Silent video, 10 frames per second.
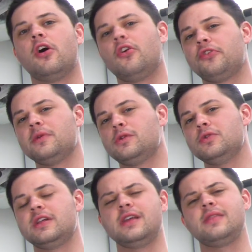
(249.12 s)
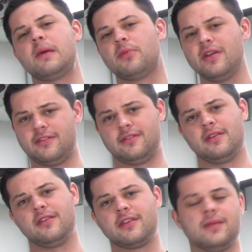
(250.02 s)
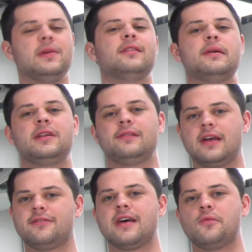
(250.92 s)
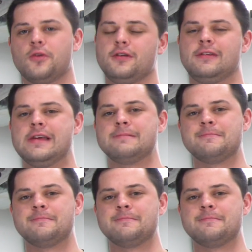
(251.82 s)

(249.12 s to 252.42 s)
Also included in that price is gonna be a limited lifetime warranty.